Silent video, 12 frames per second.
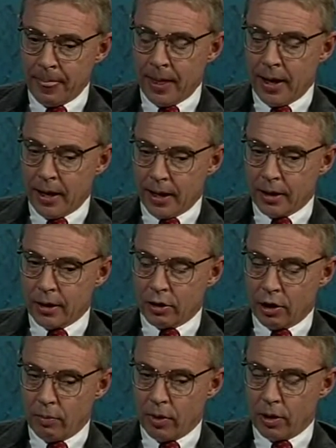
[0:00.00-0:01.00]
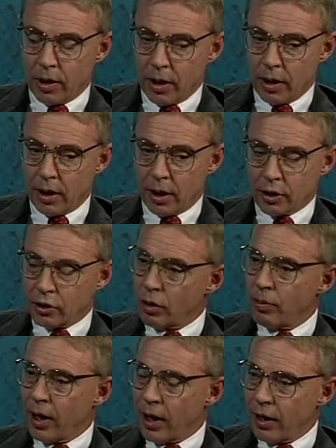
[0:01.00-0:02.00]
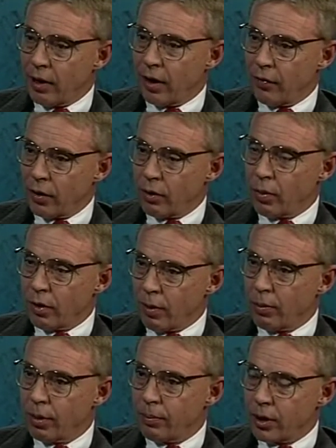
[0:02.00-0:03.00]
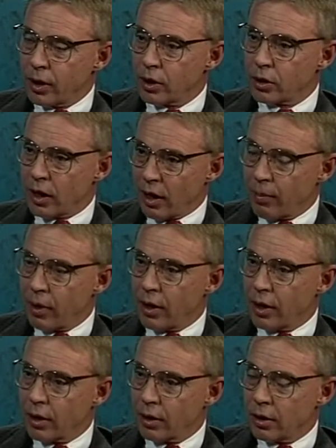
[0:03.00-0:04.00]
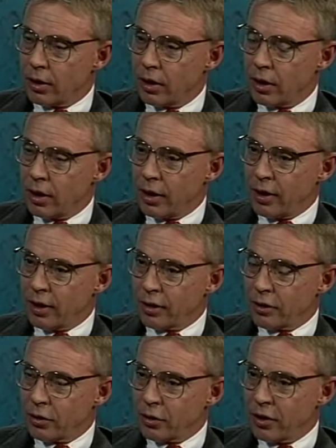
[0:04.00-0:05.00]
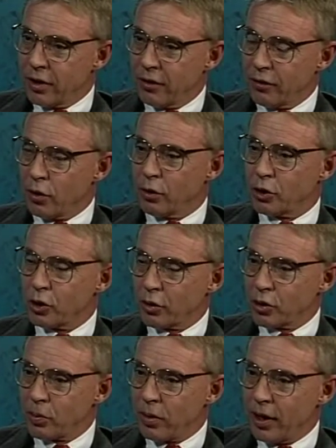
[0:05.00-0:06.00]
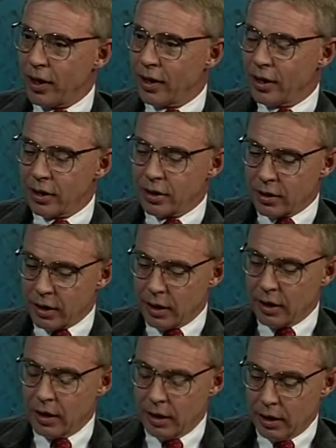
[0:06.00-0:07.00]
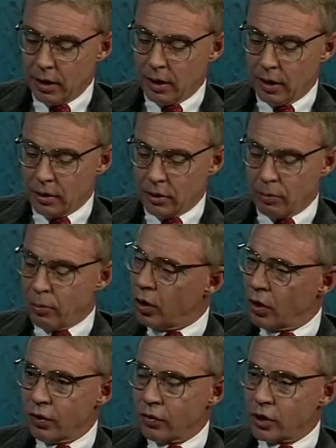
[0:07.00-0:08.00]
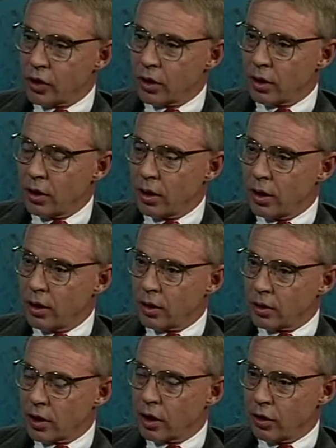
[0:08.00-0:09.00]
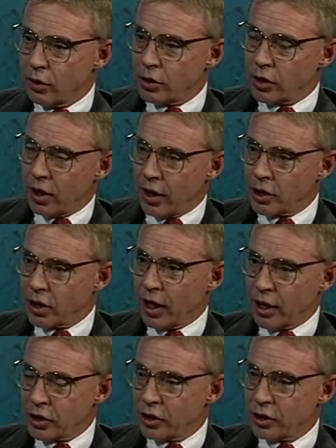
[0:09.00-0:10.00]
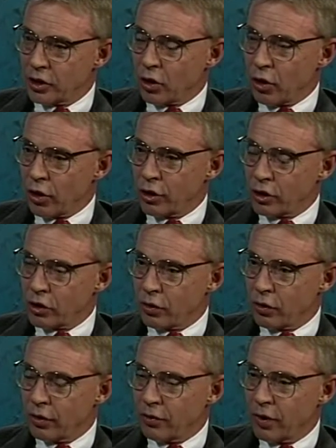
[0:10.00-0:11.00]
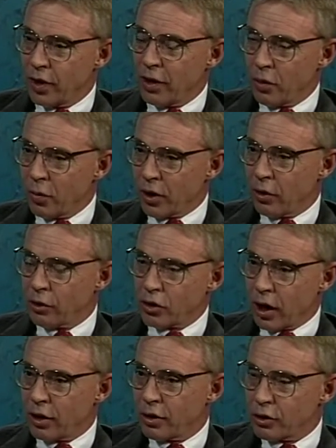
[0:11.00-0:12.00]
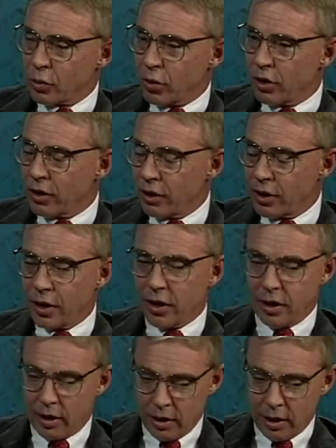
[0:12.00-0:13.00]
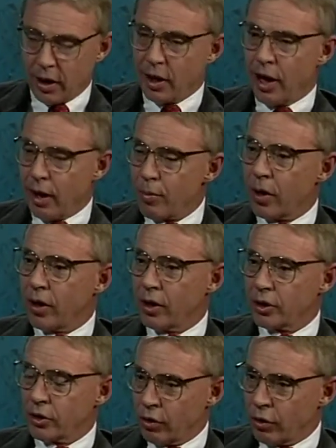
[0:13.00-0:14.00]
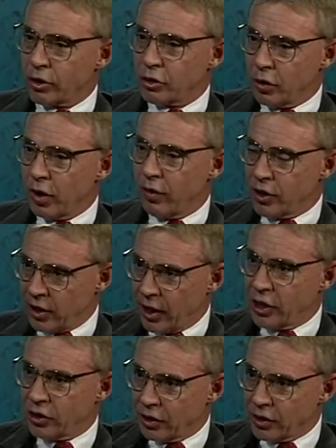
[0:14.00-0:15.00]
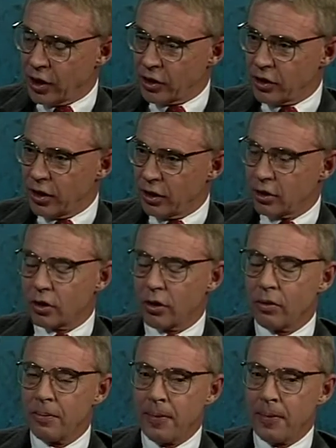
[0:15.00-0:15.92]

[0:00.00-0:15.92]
and the community uh, stood behind our effort, and we were able to bring this library into the into the fold, so to speak. And it uh, it's a beautiful facility, and as like you say, education is the cornerstone of what goes on in this world. Uh, a library is the cornerstone of education, as I see it. So